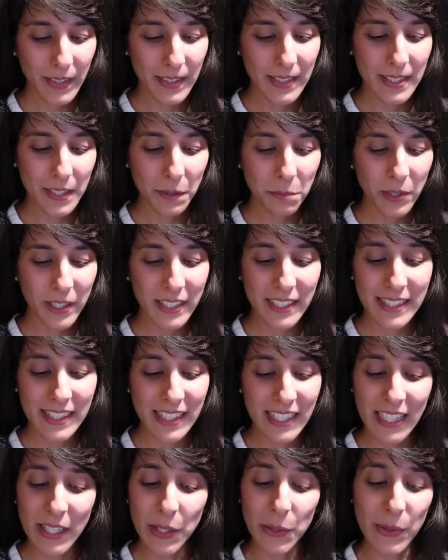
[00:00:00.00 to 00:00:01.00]
Someone is
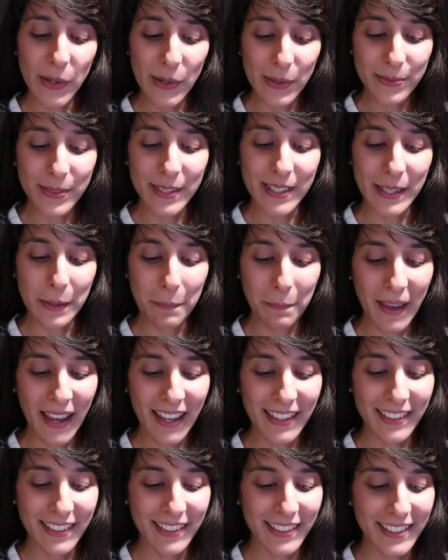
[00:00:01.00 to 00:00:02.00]
near who offers
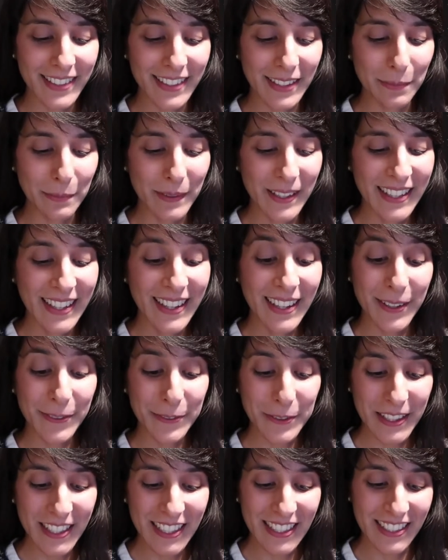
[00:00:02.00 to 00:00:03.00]
companionship, a
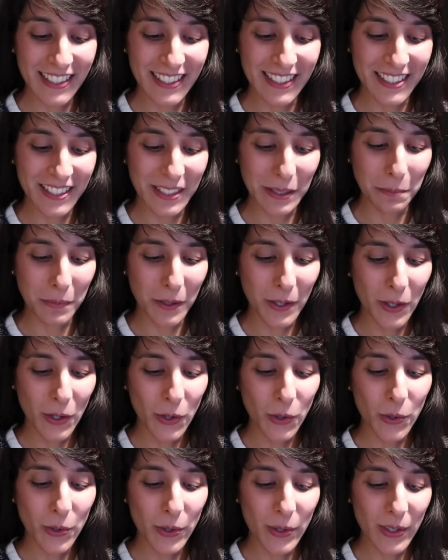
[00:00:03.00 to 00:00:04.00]
relationship,
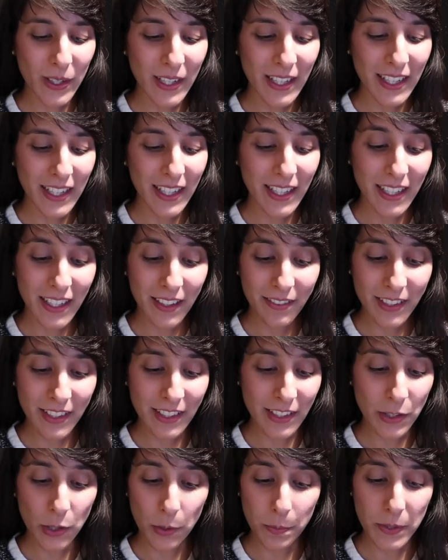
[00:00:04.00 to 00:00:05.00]
or
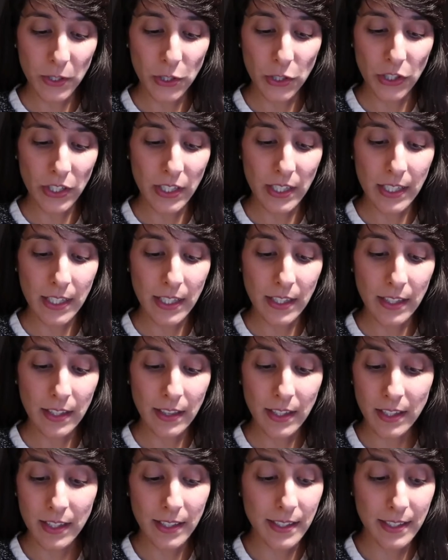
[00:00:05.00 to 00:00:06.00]
even an opportunity
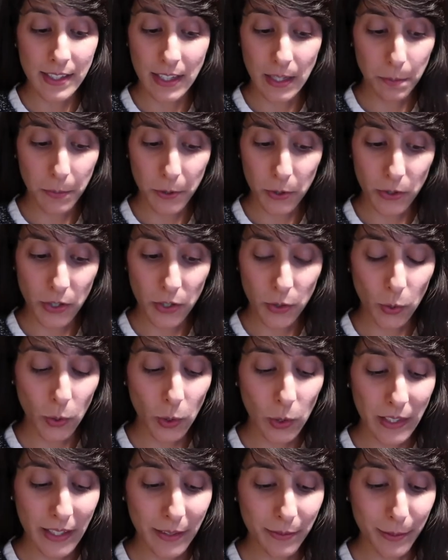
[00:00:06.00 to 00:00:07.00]
that is deeper on
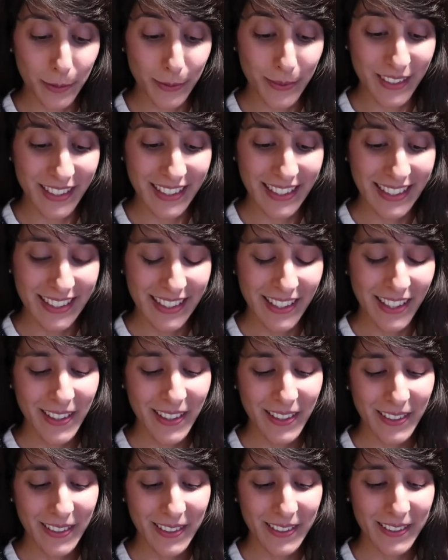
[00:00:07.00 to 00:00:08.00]
all levels.
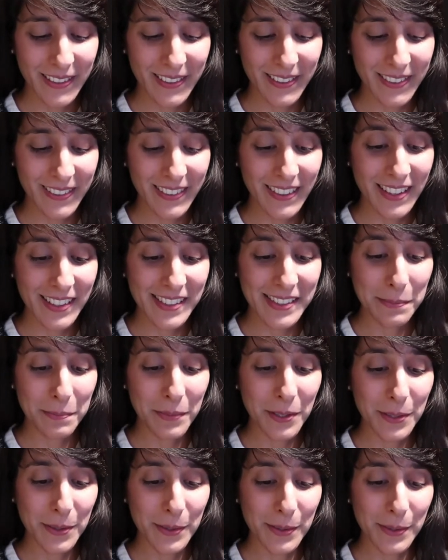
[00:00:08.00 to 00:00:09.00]
Oh, that's
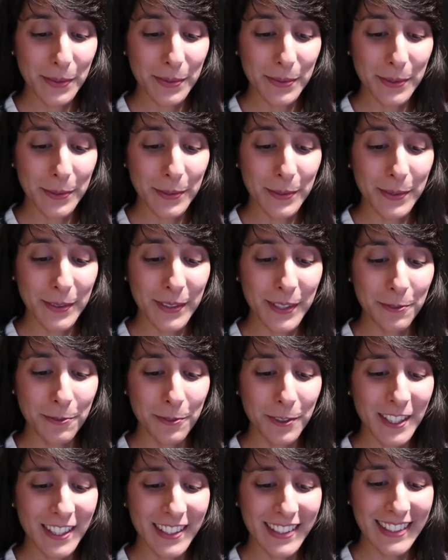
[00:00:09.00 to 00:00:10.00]
beautiful.
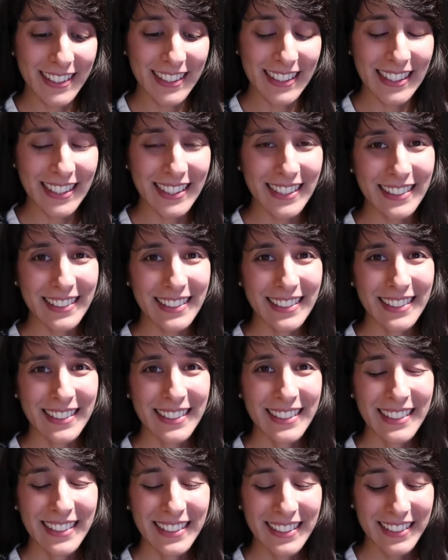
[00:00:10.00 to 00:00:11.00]
Affinity.
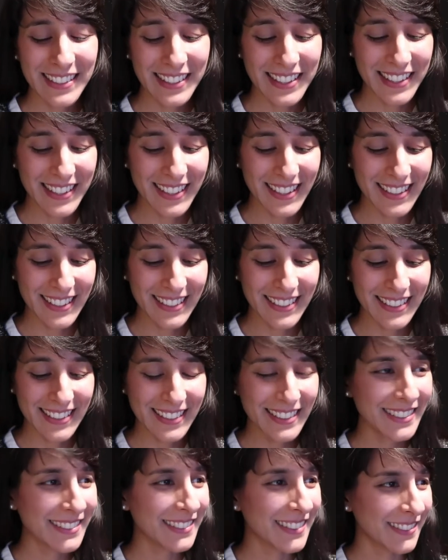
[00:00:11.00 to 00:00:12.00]

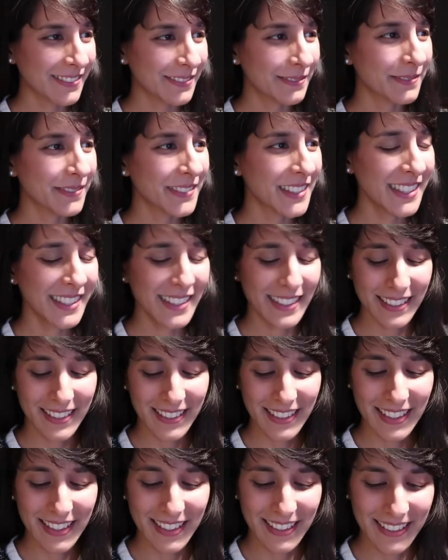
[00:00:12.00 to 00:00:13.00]
Nice. Yeah,
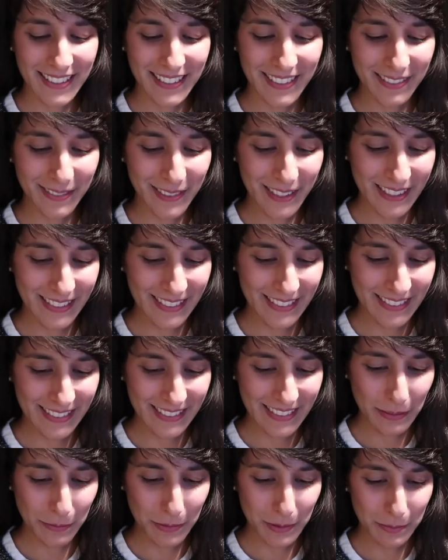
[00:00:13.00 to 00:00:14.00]
okay, good one,
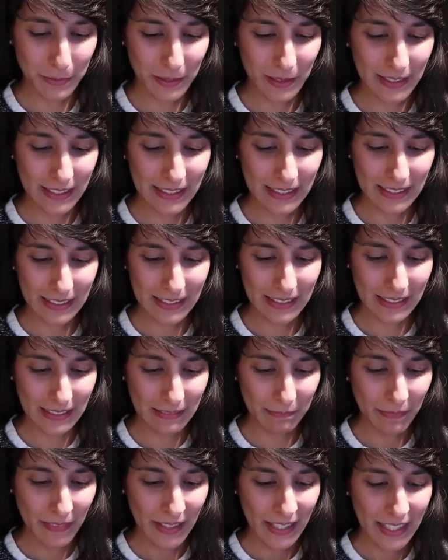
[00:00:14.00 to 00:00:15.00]
Libra Moon. This is
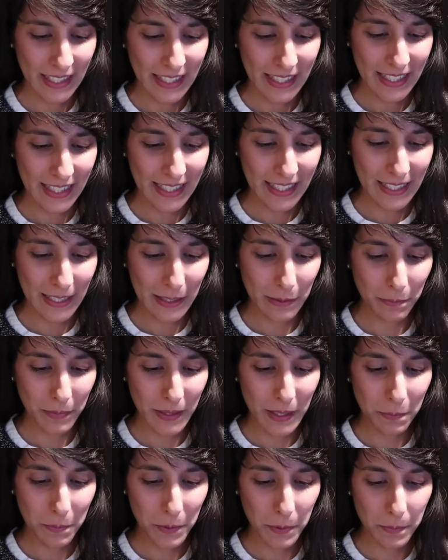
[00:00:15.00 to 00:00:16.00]
good. Uh,
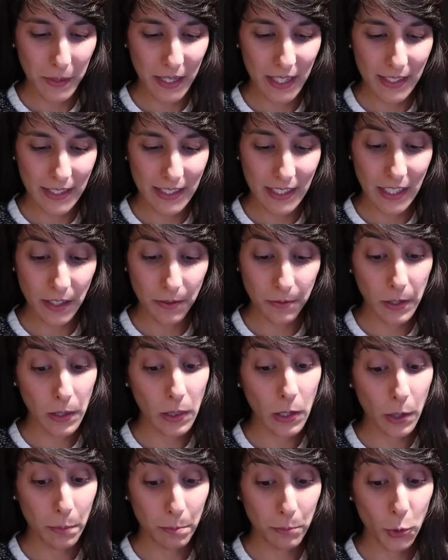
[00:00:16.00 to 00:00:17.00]
be prepared to give a
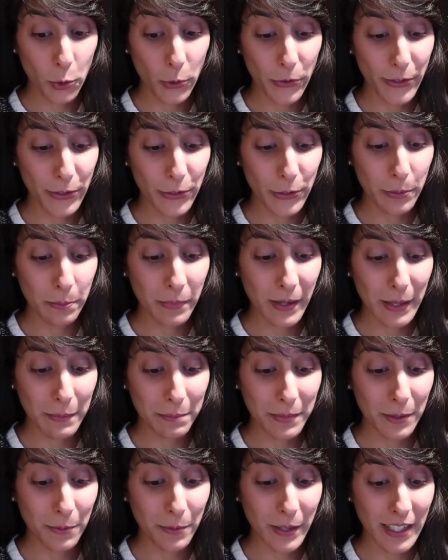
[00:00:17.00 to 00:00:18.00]
lot more than you
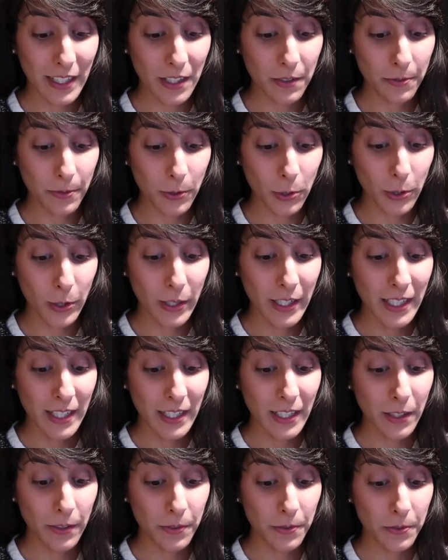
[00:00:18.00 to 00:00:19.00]
might be ready for
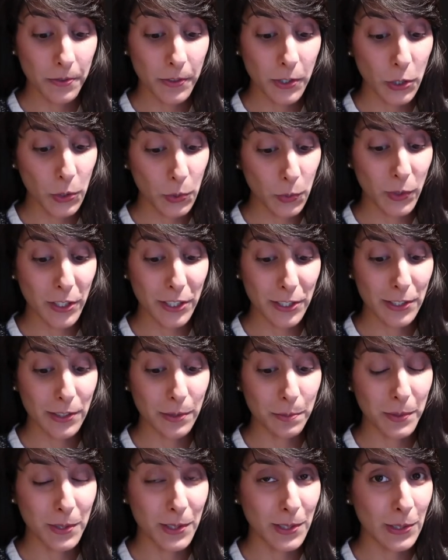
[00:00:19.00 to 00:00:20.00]
if you wish
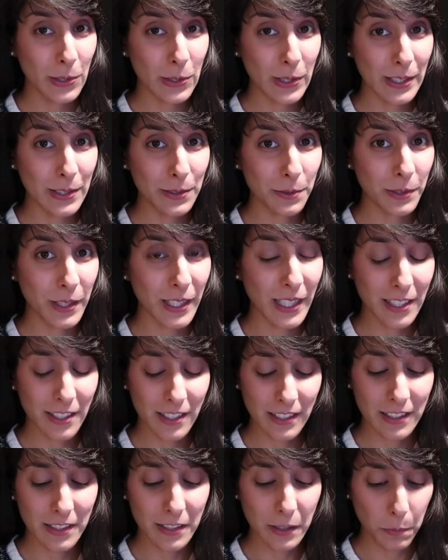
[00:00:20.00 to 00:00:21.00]
to pursue this
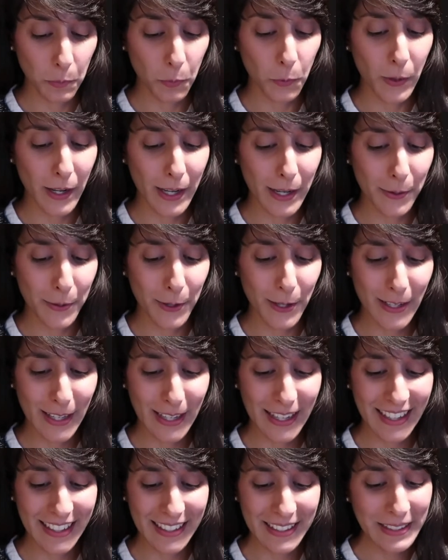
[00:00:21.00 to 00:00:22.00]
relationship. Wow,
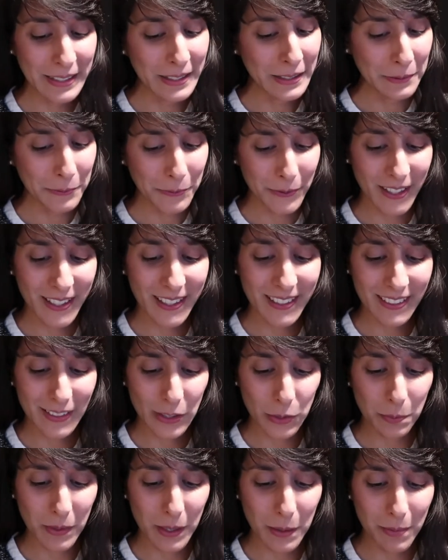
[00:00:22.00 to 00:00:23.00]
okay. Well, it
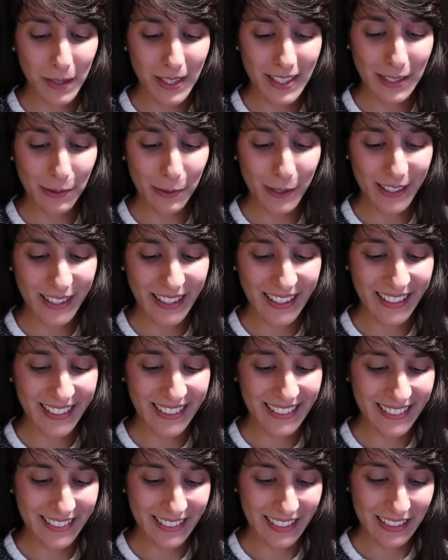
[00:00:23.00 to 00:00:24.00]
could be a busy one,
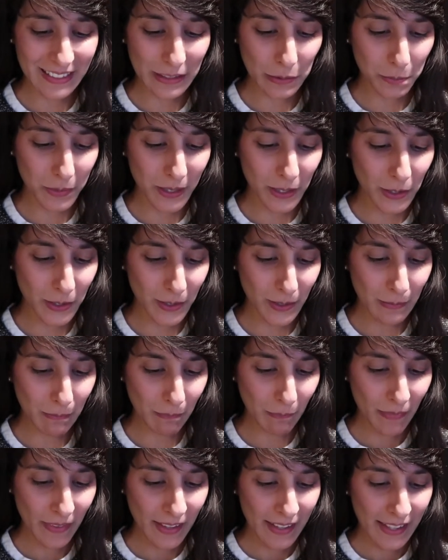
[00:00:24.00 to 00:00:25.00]
huh? That could be good.